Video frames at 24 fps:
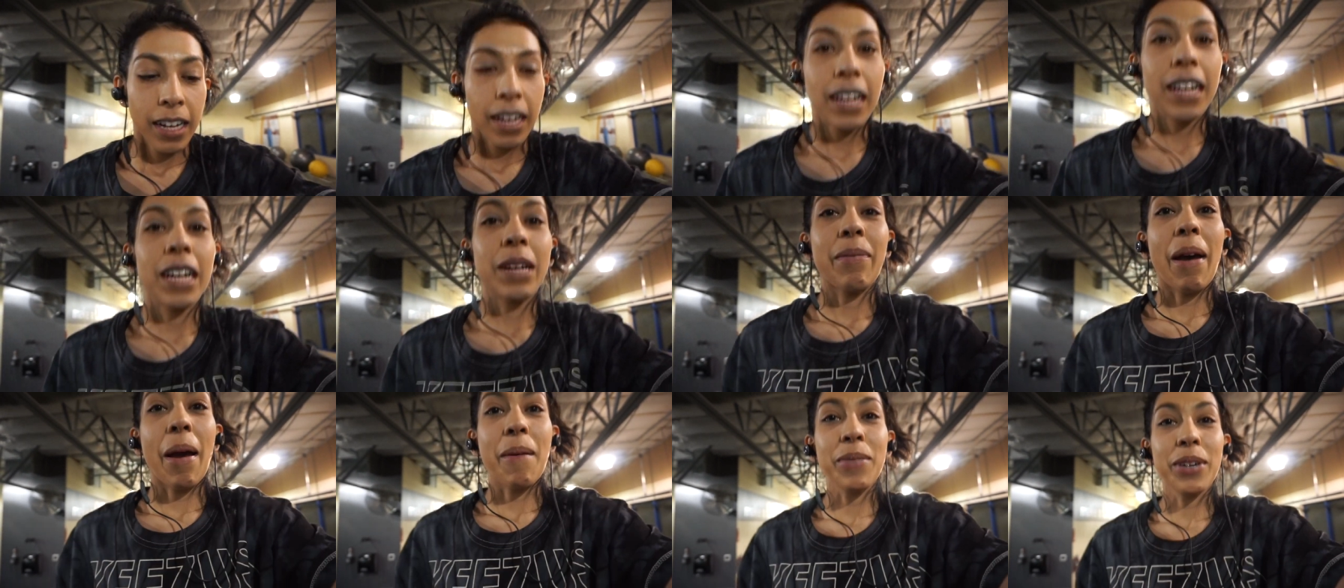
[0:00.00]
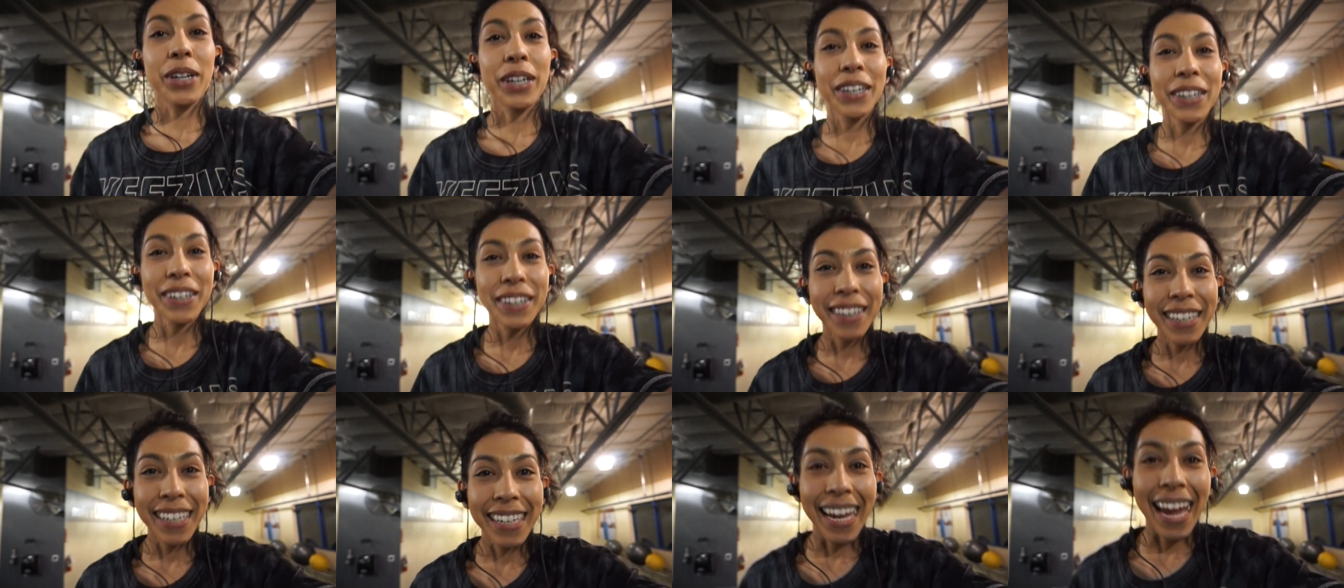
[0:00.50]
Um, I'm
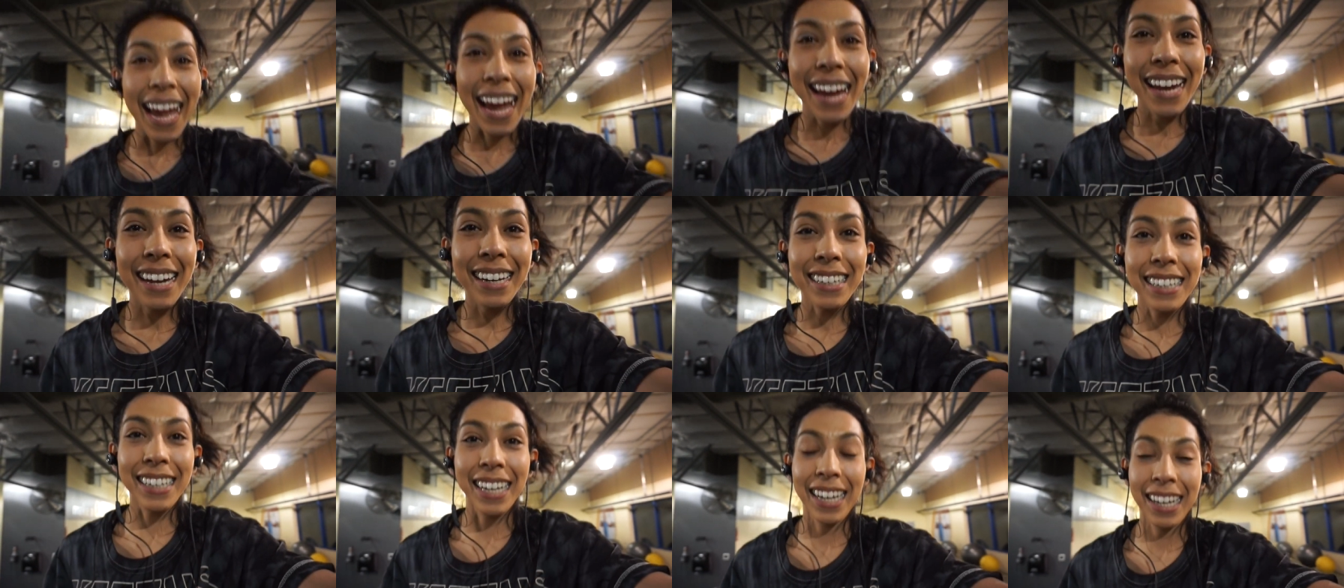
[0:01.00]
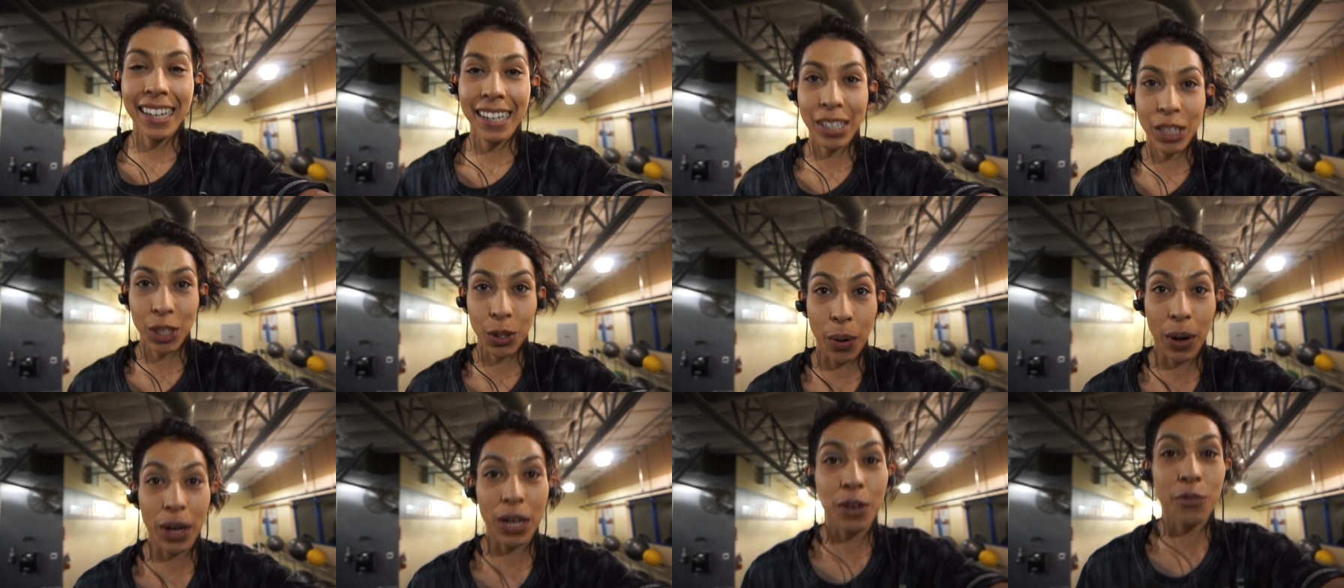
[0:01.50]
currently at
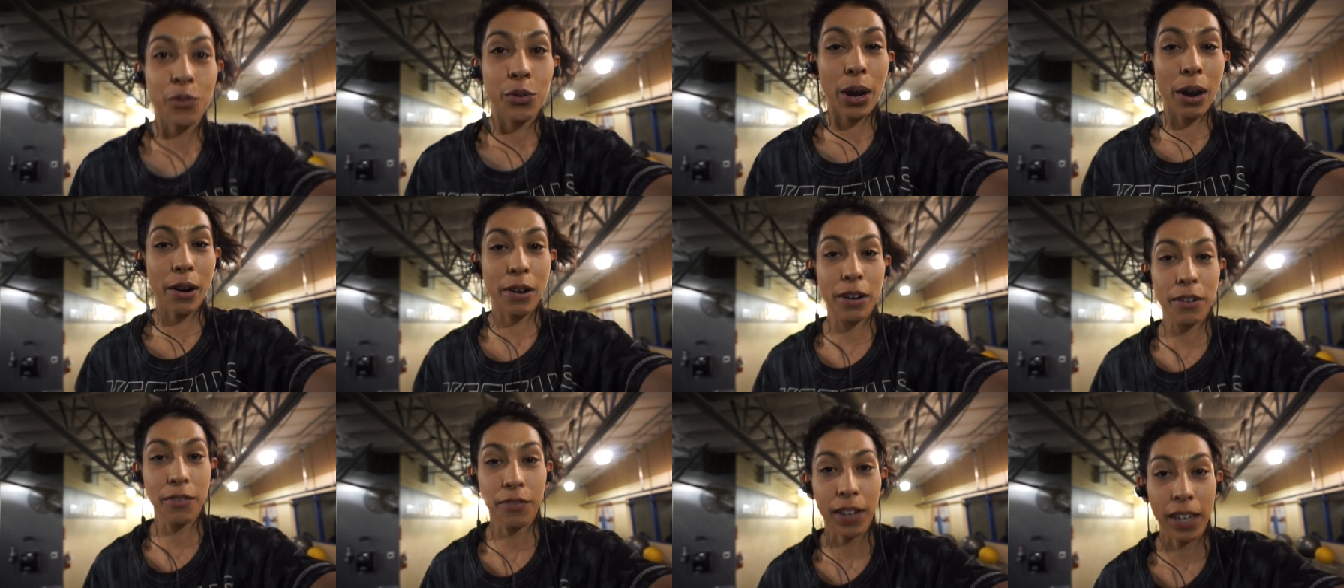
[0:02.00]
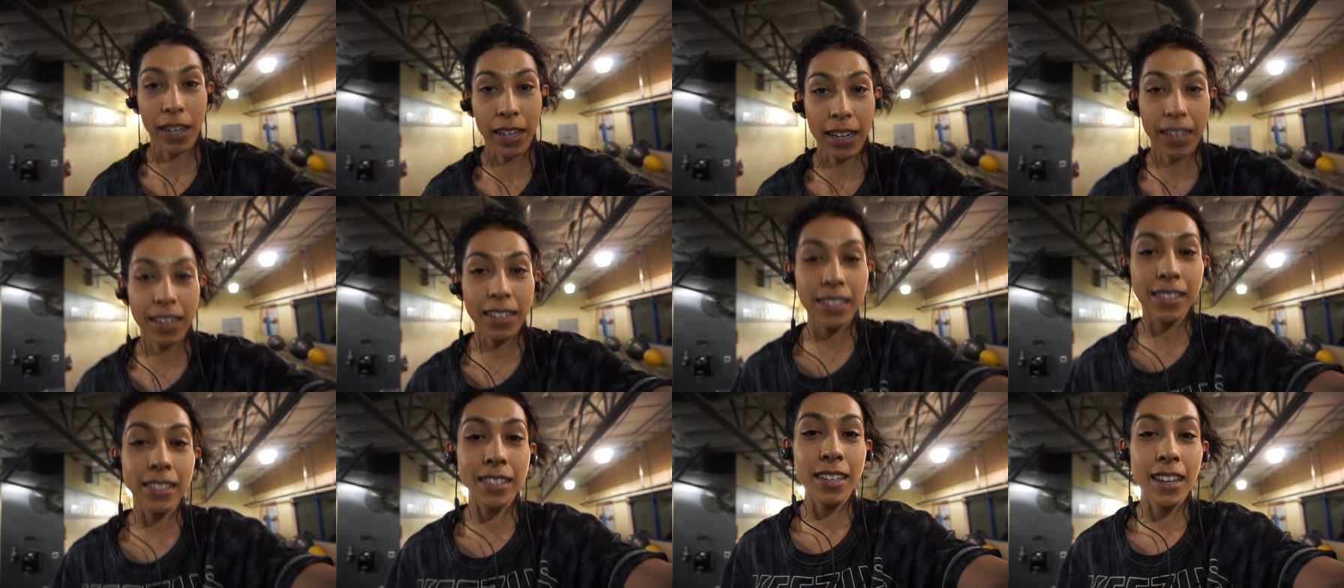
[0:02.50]
24 Hour
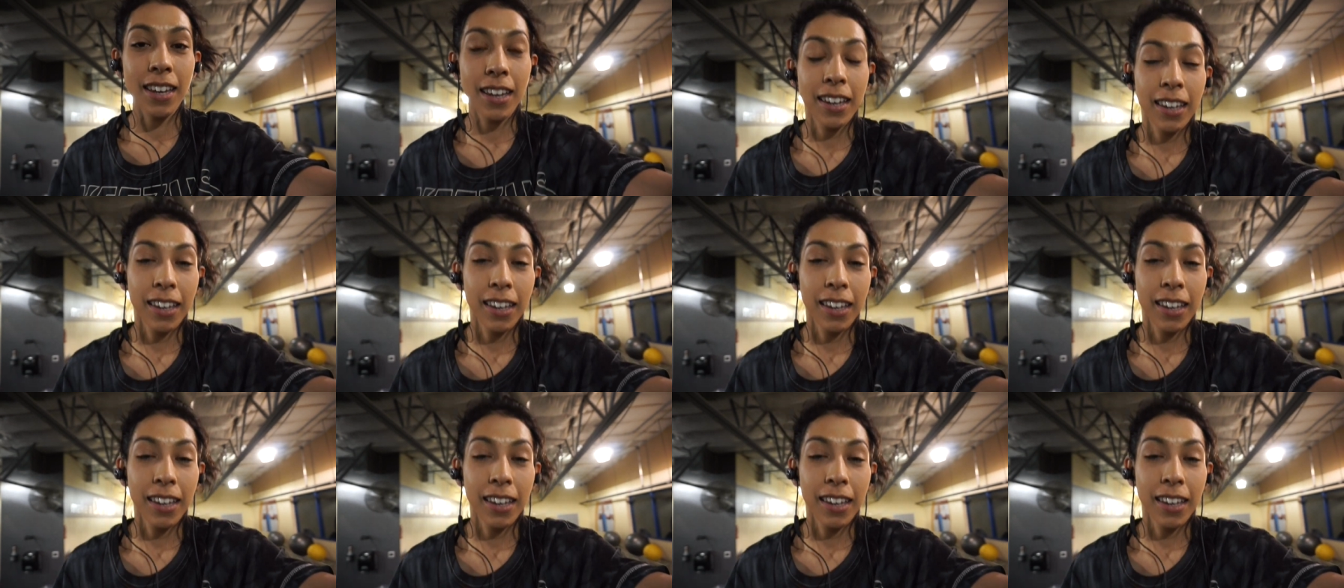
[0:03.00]
Fitness,